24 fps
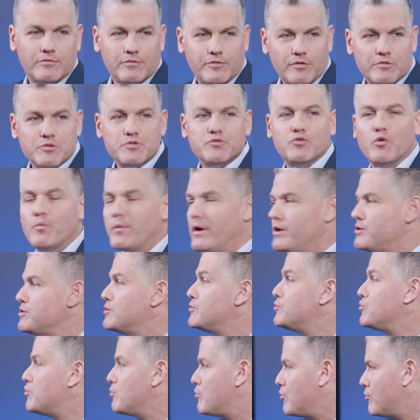
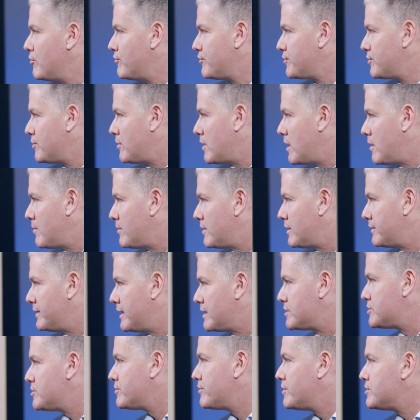transformation to move to our
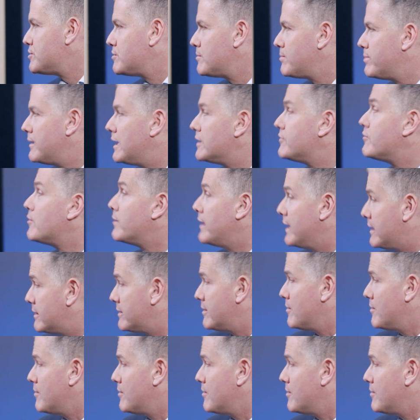next generation platform like